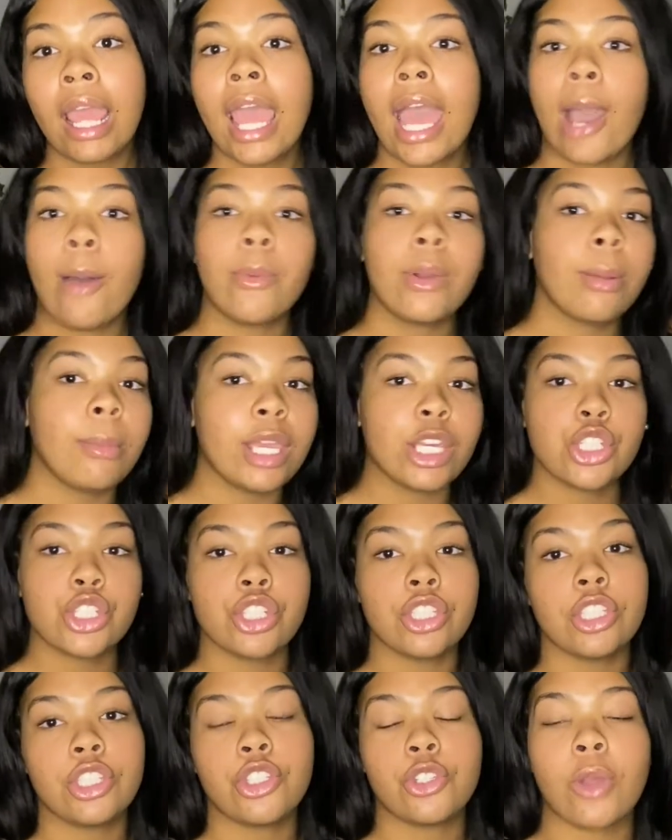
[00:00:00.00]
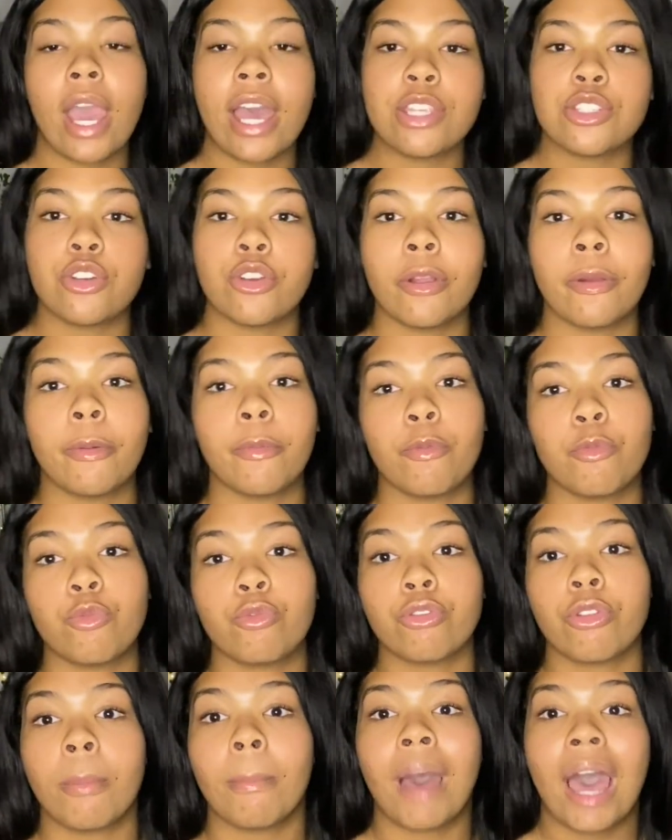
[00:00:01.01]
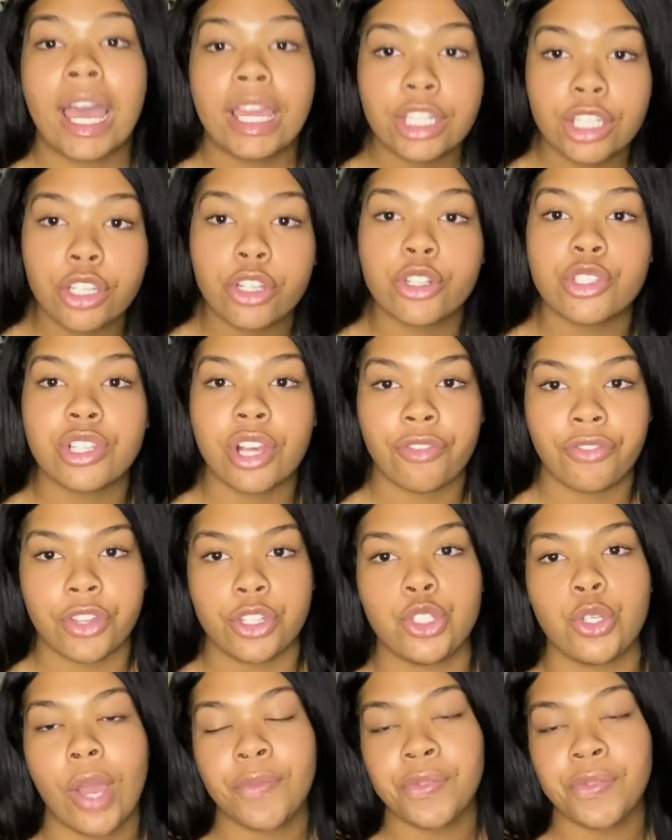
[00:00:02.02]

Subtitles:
I want to make sure that you guys are reminding yourself that you have